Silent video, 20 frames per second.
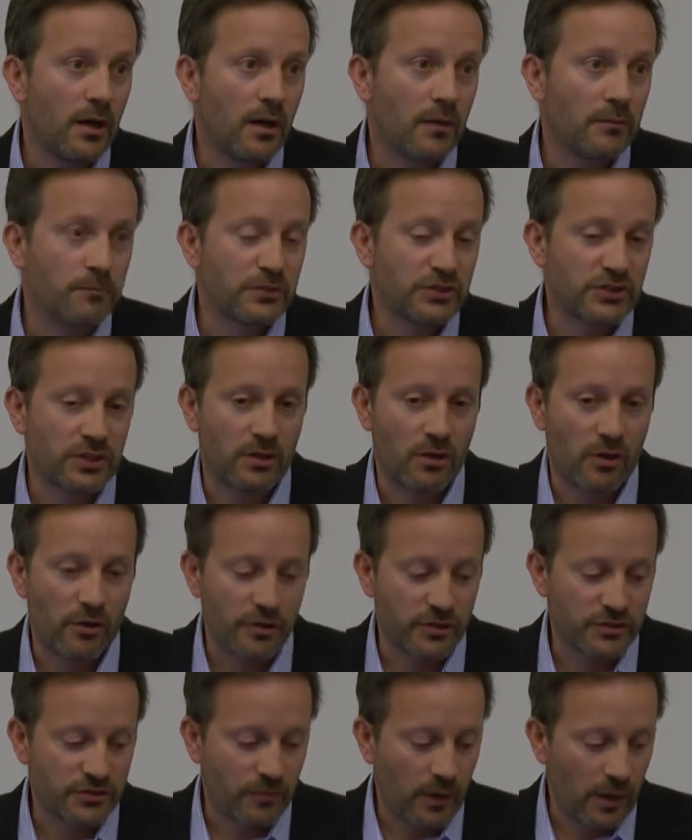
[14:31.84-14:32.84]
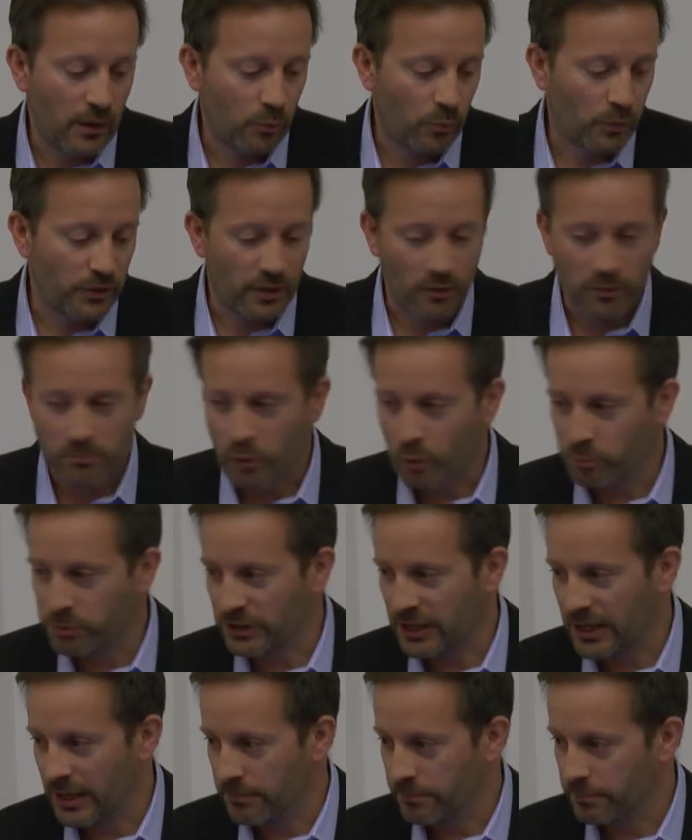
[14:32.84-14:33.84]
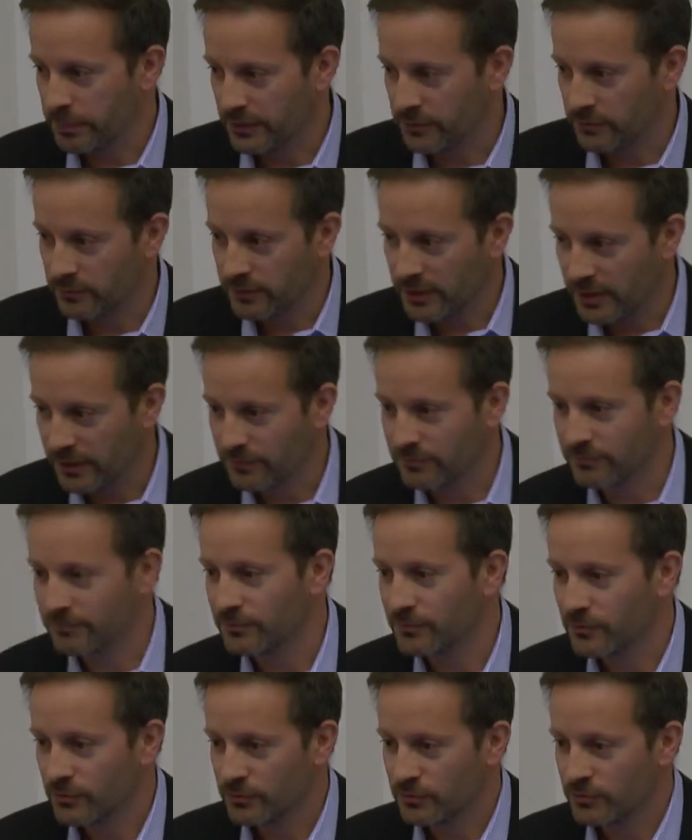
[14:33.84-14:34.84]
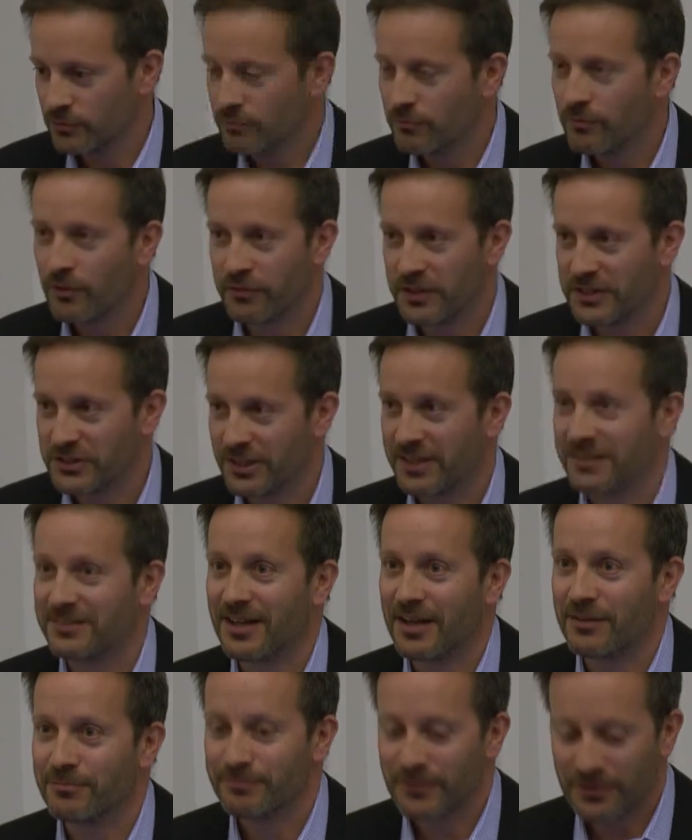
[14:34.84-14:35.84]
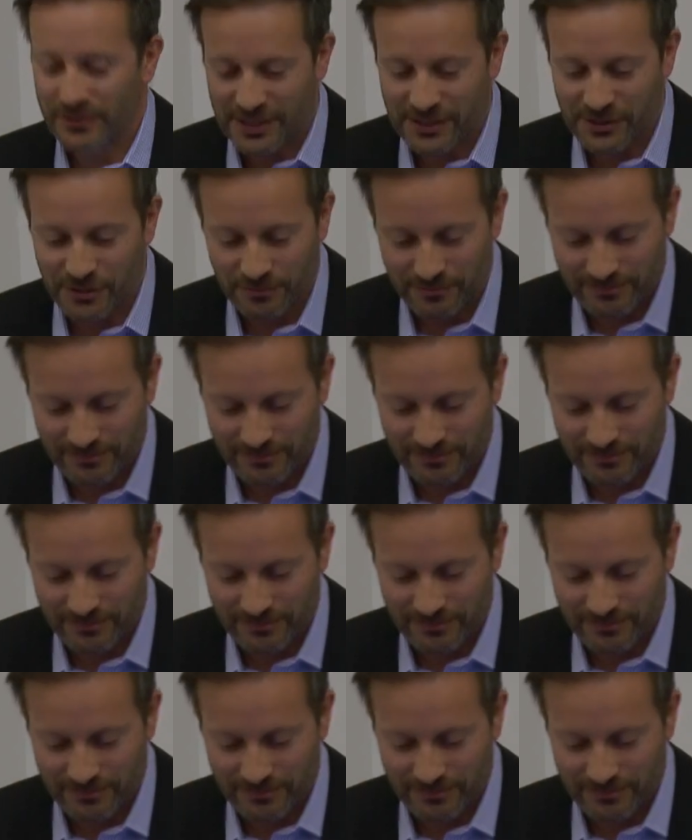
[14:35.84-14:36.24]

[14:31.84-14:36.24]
scenario as well with our mobile app and things like that. Thank you.